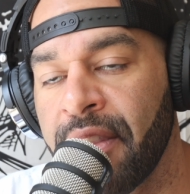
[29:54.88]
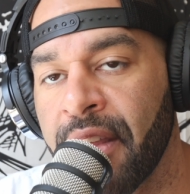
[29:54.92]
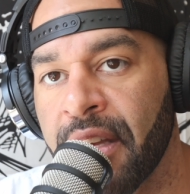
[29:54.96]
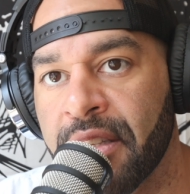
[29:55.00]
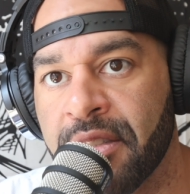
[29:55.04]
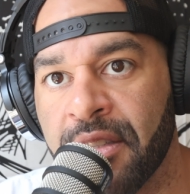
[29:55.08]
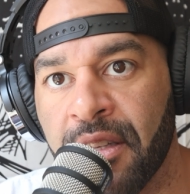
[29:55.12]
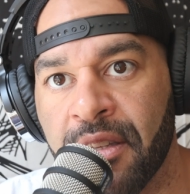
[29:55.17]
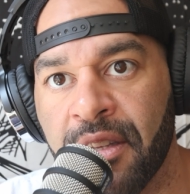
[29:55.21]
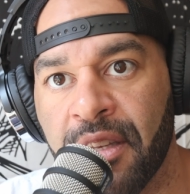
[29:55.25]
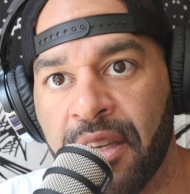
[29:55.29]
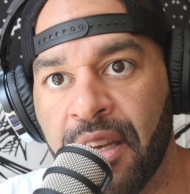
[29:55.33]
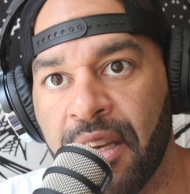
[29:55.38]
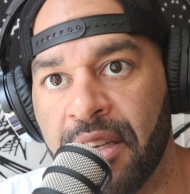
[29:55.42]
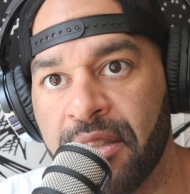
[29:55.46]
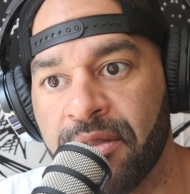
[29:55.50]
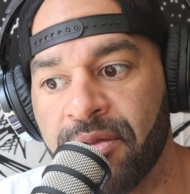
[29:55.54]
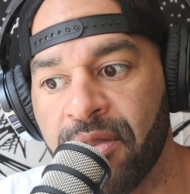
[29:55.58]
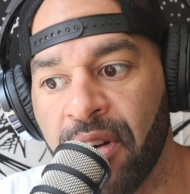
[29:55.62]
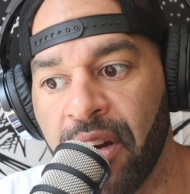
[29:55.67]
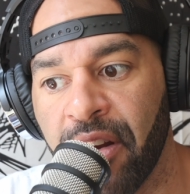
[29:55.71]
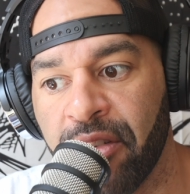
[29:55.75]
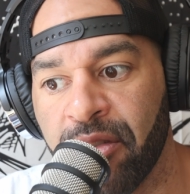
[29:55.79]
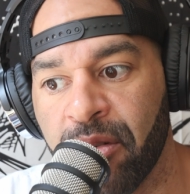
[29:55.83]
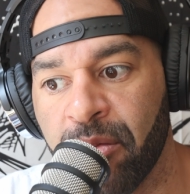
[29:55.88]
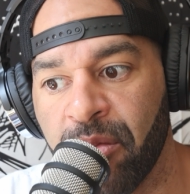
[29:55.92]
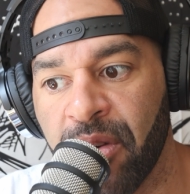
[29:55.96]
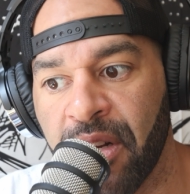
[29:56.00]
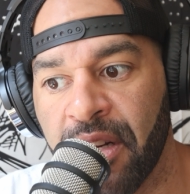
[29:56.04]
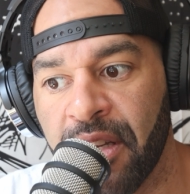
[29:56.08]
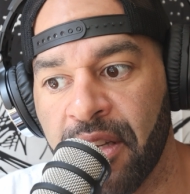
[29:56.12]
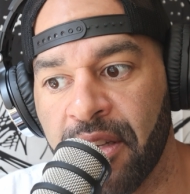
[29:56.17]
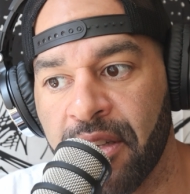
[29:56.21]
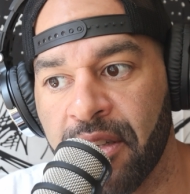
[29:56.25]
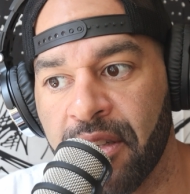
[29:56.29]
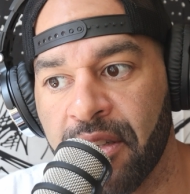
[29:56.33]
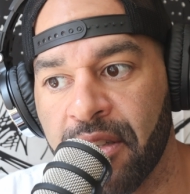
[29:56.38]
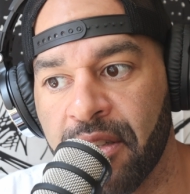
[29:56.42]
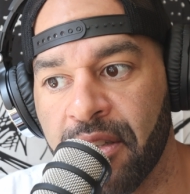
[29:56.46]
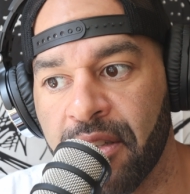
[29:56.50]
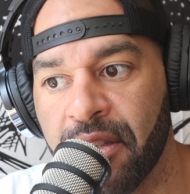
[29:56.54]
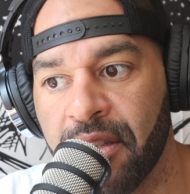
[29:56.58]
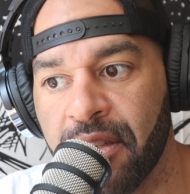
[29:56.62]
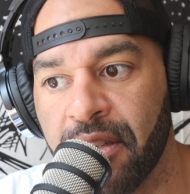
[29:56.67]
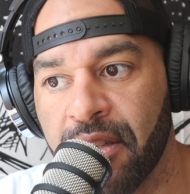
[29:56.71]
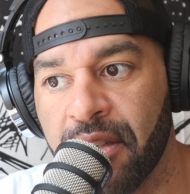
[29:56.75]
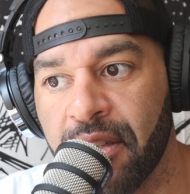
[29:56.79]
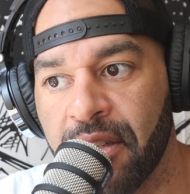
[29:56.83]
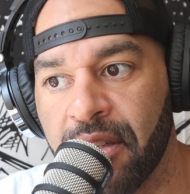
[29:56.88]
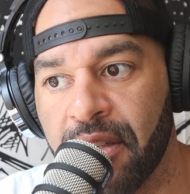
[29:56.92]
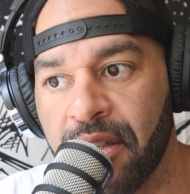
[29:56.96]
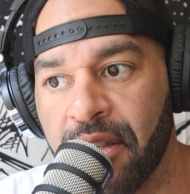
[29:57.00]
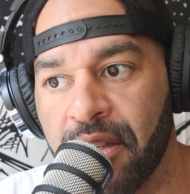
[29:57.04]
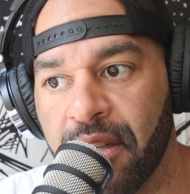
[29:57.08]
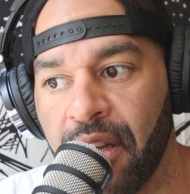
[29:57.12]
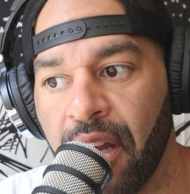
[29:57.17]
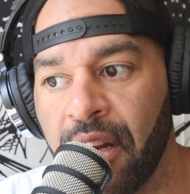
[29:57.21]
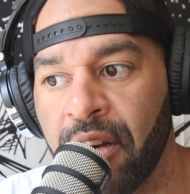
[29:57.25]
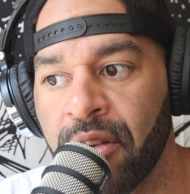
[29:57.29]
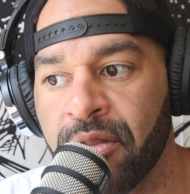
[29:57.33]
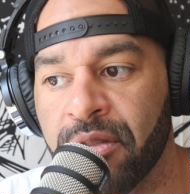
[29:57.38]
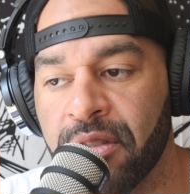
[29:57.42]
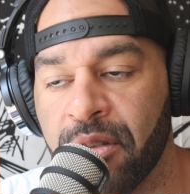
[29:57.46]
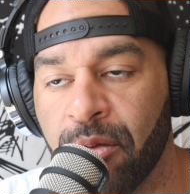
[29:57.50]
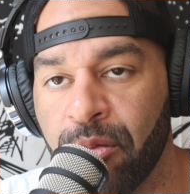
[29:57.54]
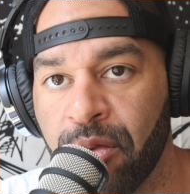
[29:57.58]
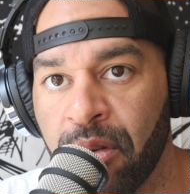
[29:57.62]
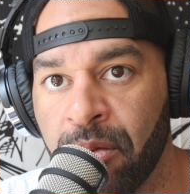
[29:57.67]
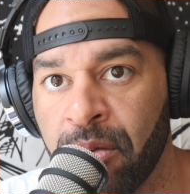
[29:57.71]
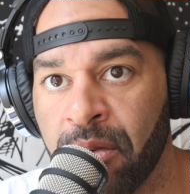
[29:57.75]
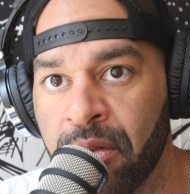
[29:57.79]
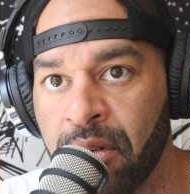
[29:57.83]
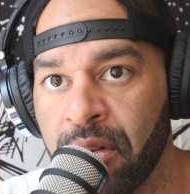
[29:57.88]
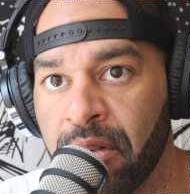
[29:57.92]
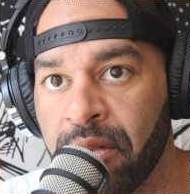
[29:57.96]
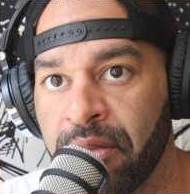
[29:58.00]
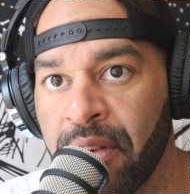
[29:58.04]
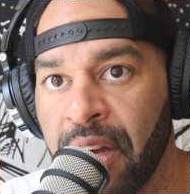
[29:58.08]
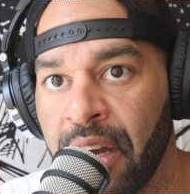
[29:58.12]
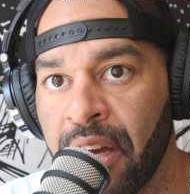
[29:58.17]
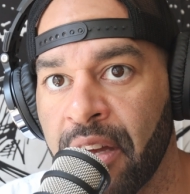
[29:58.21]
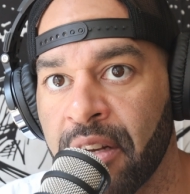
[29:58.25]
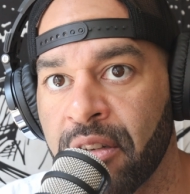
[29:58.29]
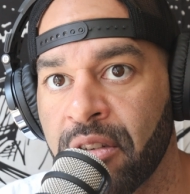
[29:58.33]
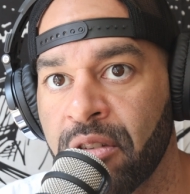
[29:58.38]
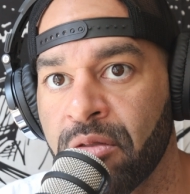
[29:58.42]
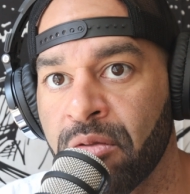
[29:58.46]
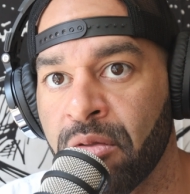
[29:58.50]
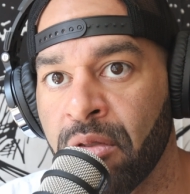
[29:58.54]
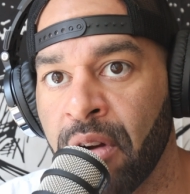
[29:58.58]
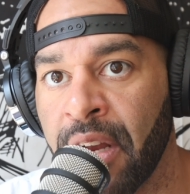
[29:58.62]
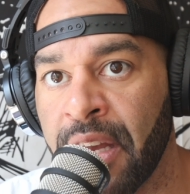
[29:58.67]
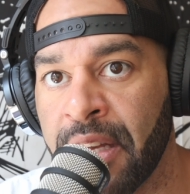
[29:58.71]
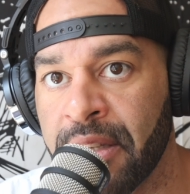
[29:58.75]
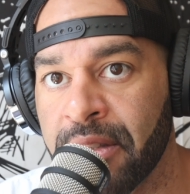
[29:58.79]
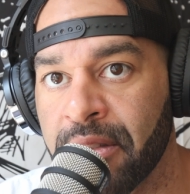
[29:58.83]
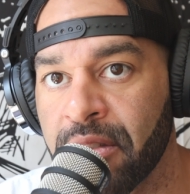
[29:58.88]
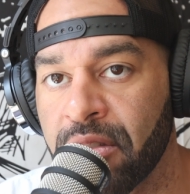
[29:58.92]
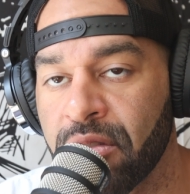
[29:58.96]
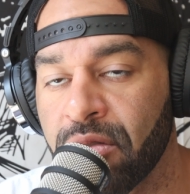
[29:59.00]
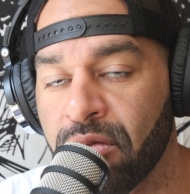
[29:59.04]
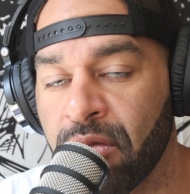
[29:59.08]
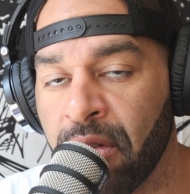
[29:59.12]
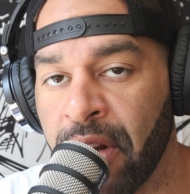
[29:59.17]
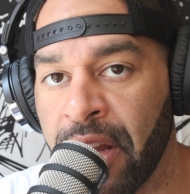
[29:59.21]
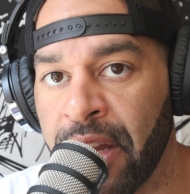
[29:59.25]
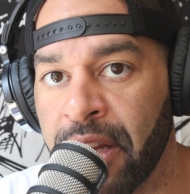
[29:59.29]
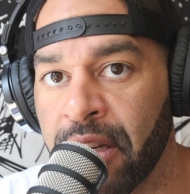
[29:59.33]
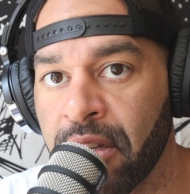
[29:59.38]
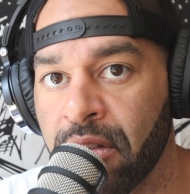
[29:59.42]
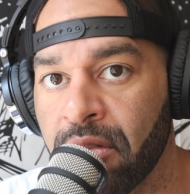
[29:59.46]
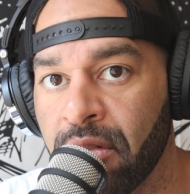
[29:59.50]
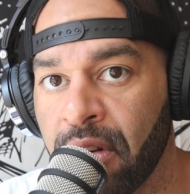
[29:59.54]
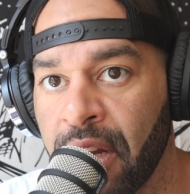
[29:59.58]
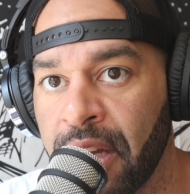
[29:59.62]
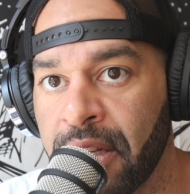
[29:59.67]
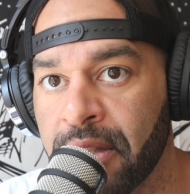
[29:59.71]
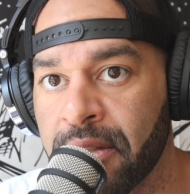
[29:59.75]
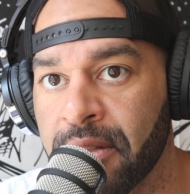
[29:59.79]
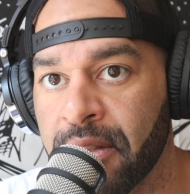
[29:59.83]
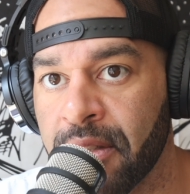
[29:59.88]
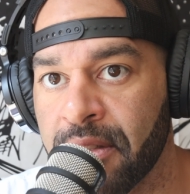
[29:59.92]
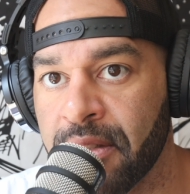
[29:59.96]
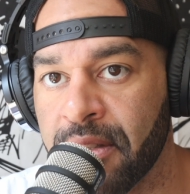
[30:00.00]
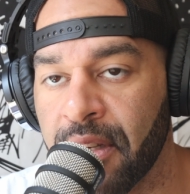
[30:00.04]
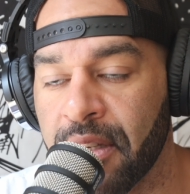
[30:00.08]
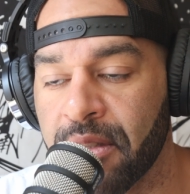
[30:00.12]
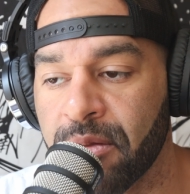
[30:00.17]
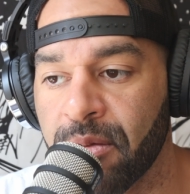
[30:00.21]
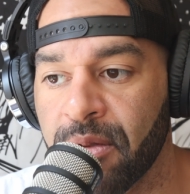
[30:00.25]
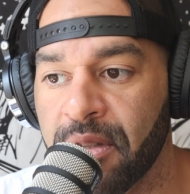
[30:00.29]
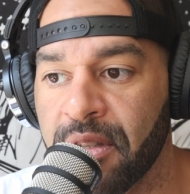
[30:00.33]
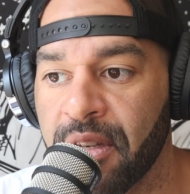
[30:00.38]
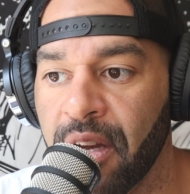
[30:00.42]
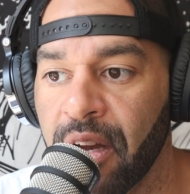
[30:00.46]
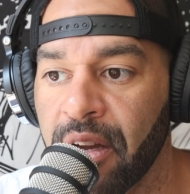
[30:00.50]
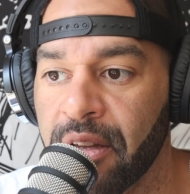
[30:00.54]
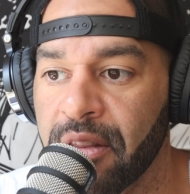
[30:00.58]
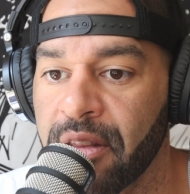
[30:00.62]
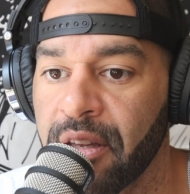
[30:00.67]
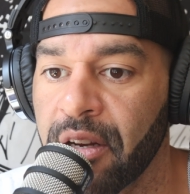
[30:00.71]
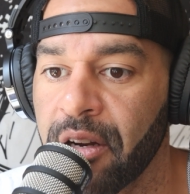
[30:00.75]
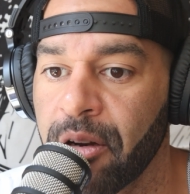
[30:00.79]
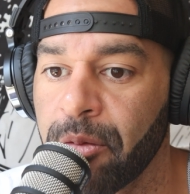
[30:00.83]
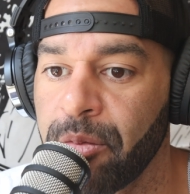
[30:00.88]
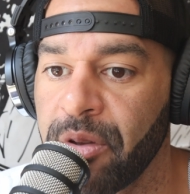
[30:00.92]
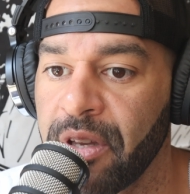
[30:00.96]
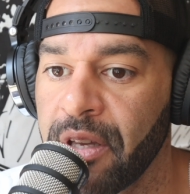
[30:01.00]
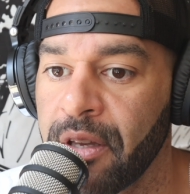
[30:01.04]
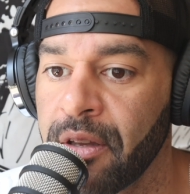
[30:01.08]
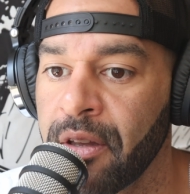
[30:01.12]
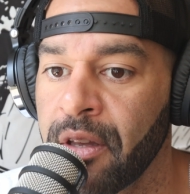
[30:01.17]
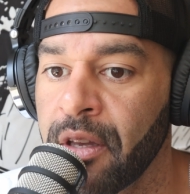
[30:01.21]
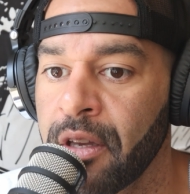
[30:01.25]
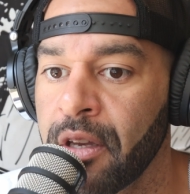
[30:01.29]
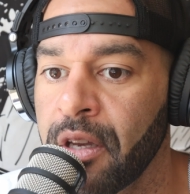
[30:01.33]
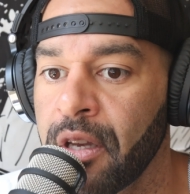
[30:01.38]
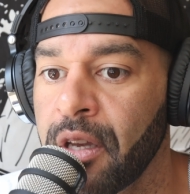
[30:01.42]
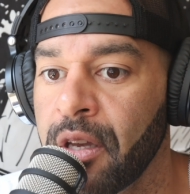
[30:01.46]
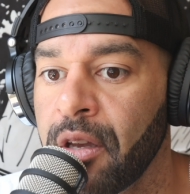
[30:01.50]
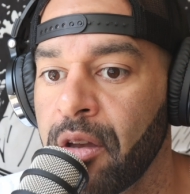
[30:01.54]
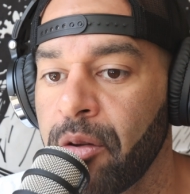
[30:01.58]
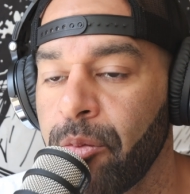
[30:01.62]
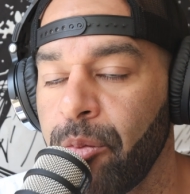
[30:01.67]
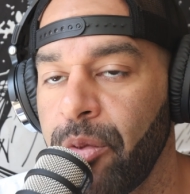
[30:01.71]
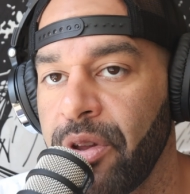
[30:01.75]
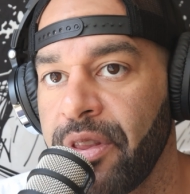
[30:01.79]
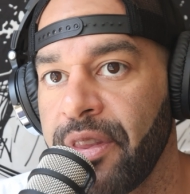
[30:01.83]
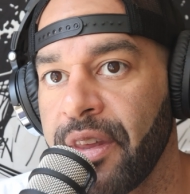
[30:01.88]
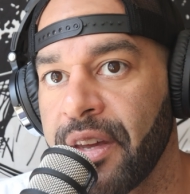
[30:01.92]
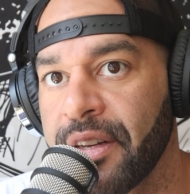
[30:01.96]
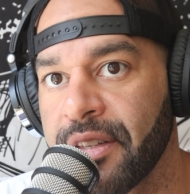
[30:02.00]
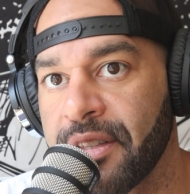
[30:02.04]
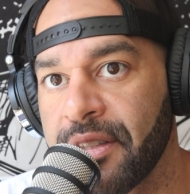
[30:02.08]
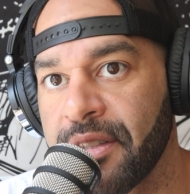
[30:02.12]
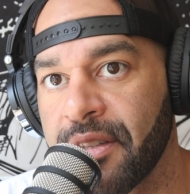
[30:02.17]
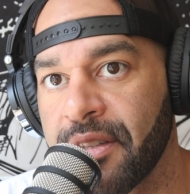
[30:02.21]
And that's not the case for everybody. I know some people who have had great success with talk therapy, but